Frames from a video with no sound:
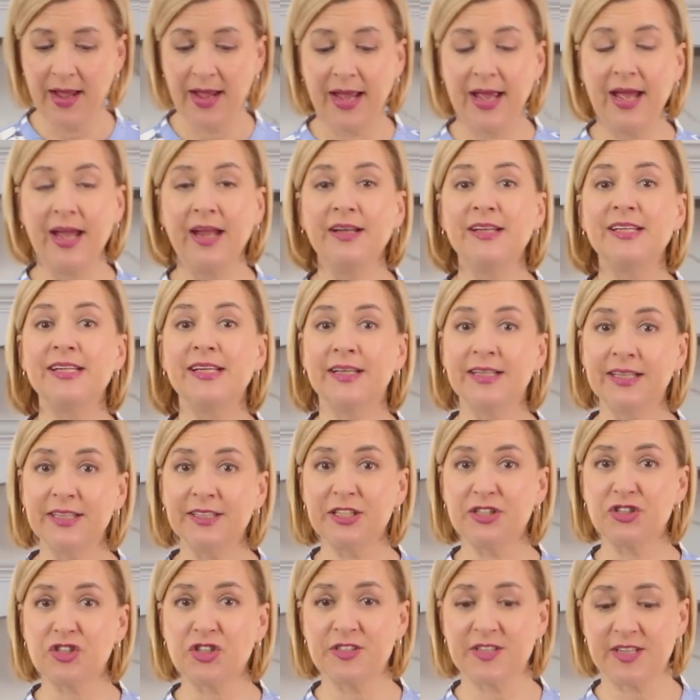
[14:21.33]
and in
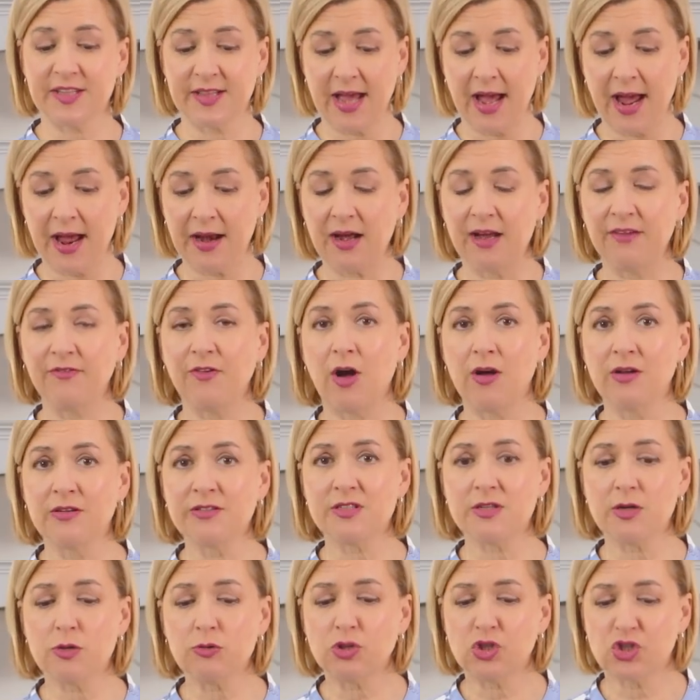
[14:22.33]
addition to that, I've
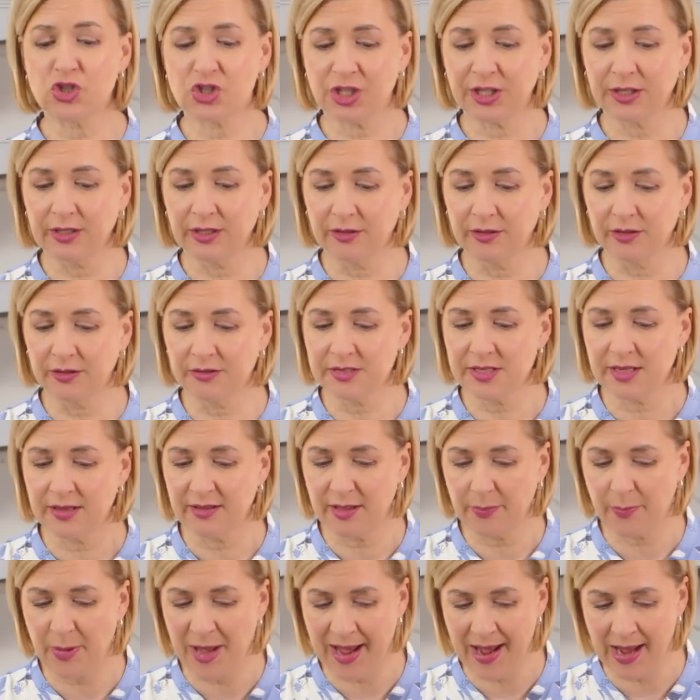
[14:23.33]
also chilled
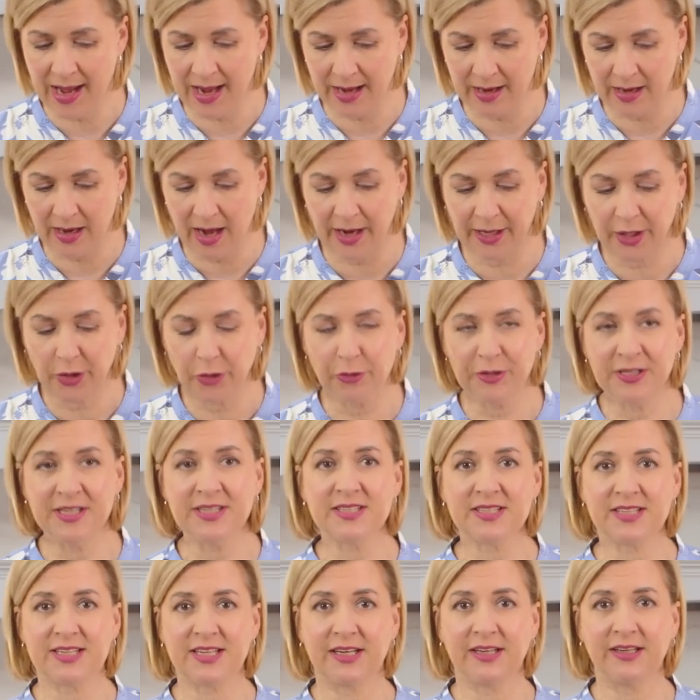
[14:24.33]
the pan. I
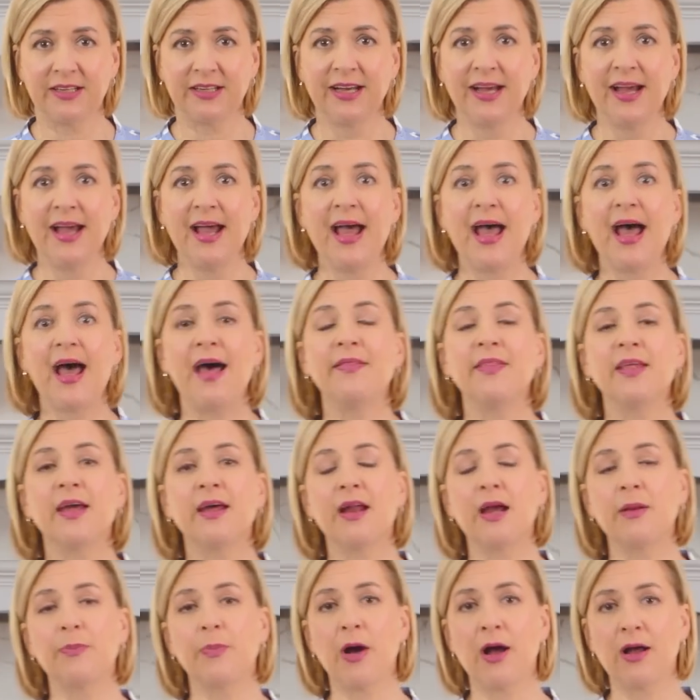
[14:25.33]
greased it, and then
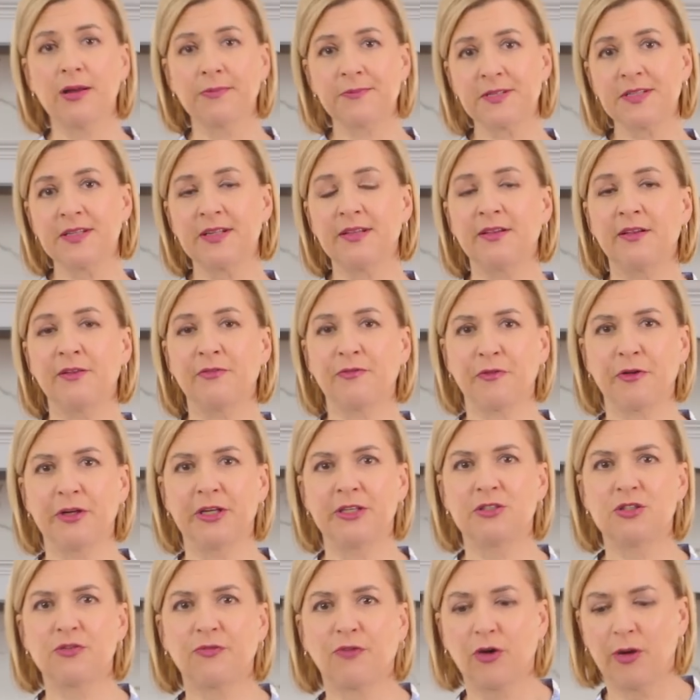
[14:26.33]
I popped it in the
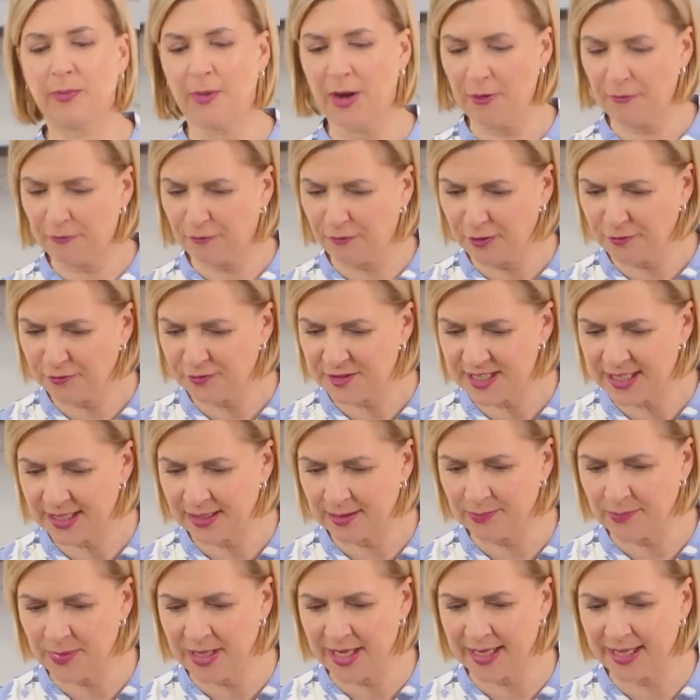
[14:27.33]
fridge for about
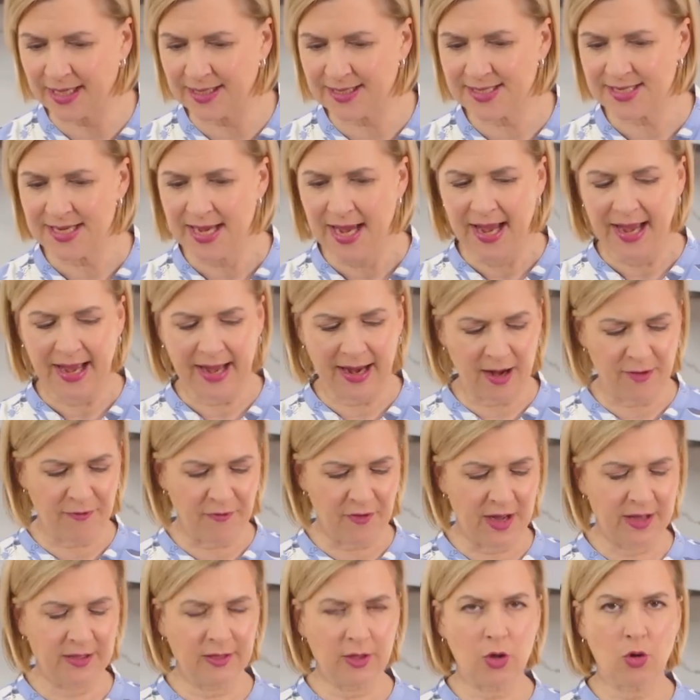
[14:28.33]
15 minutes. And I
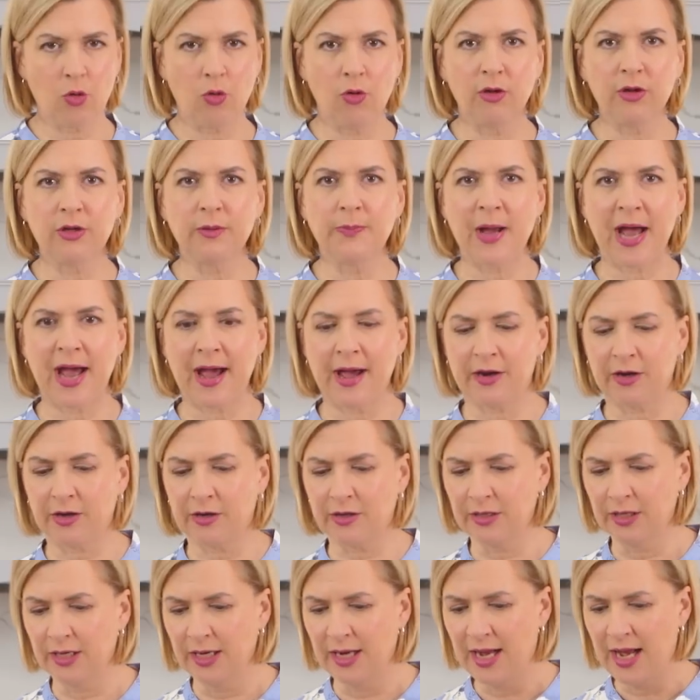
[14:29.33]
find the cold
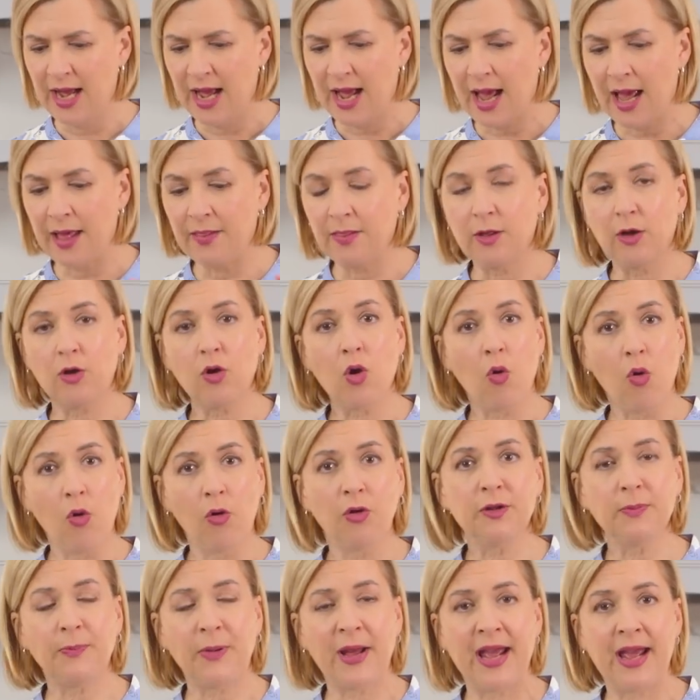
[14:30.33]
batter and the
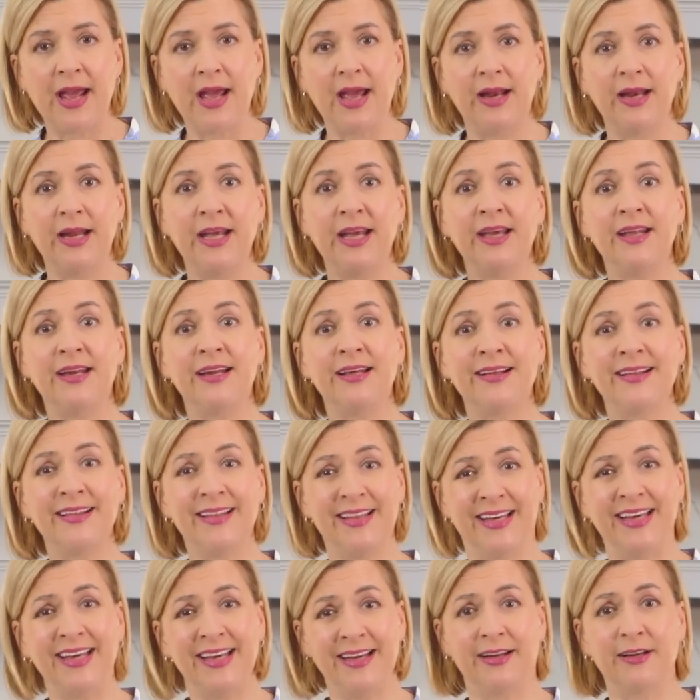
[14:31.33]
cold pan hitting the
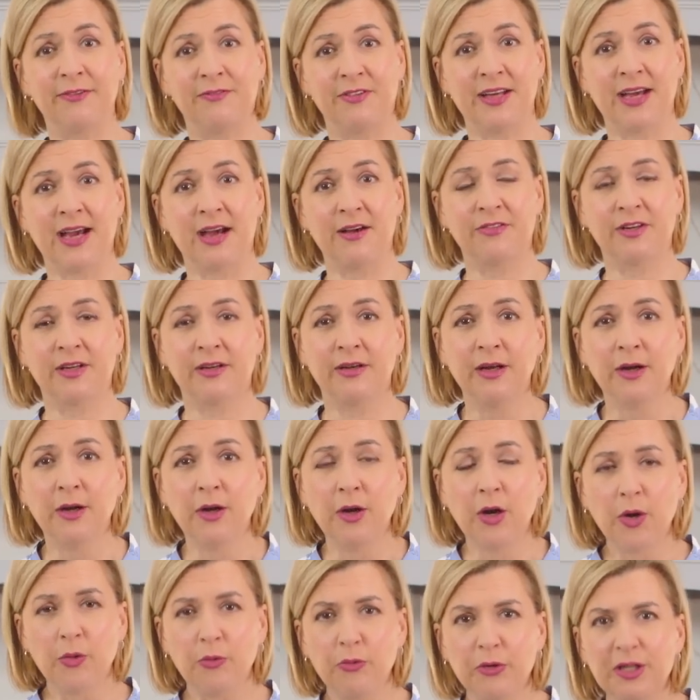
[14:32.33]
heat of the oven
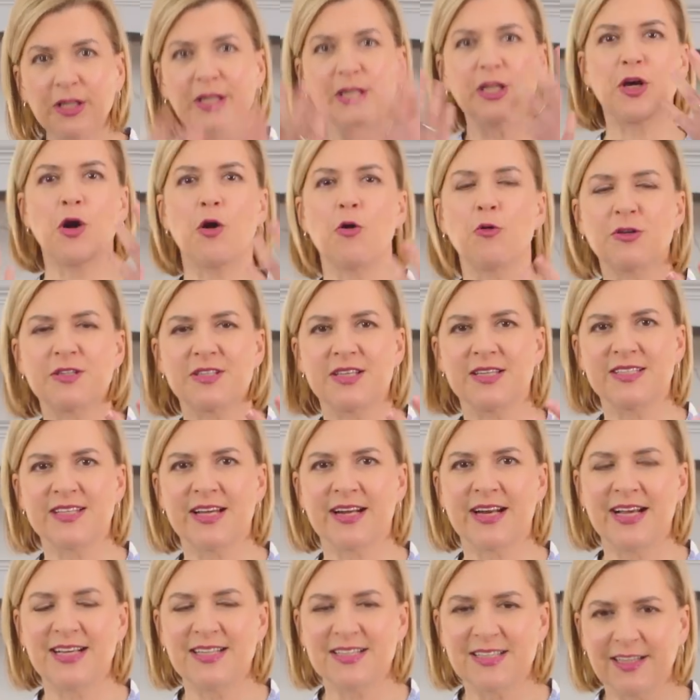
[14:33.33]
really coaxes a
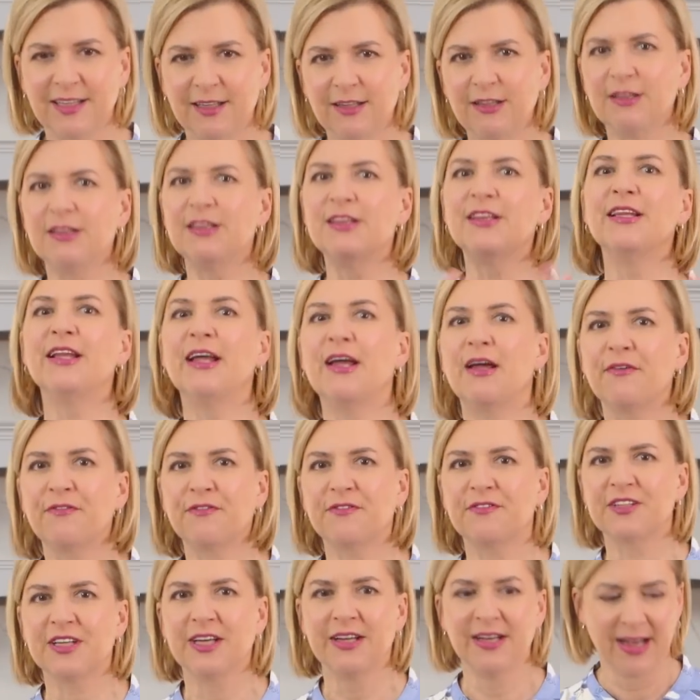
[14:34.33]
nice little
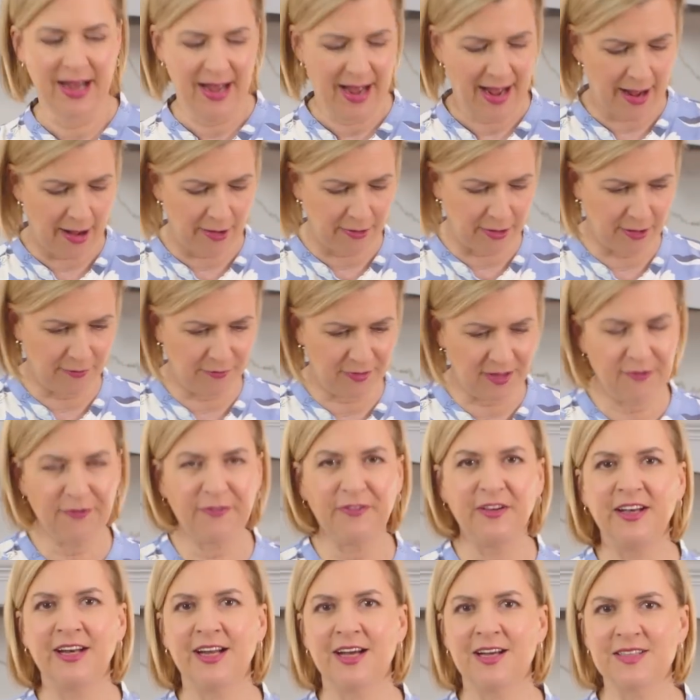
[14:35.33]
lift out of the
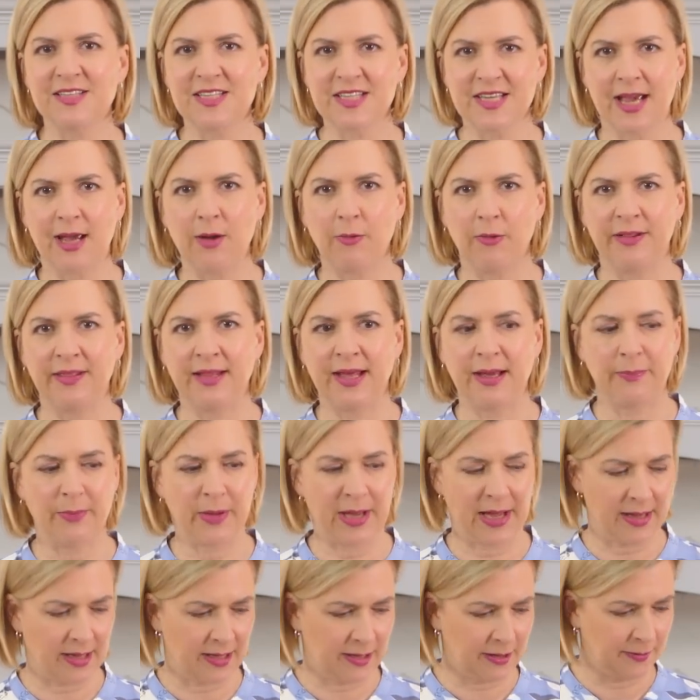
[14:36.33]
financier when they
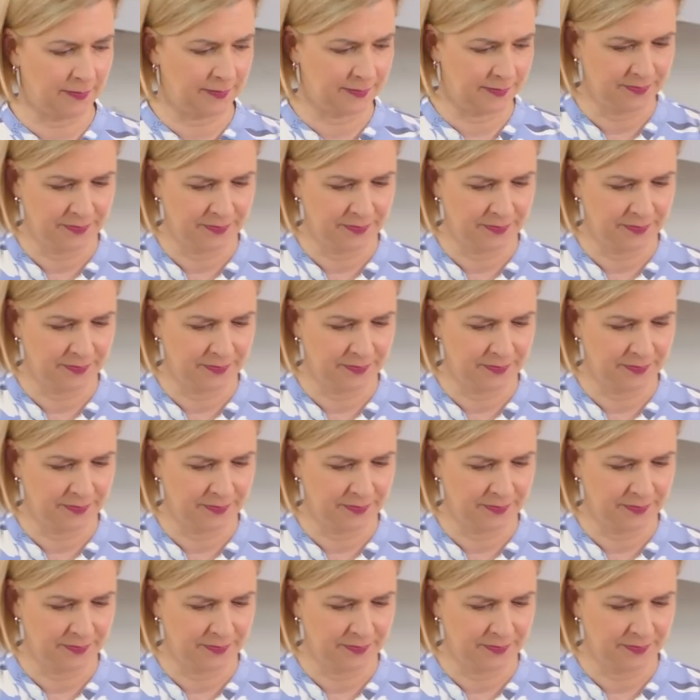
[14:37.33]
bake.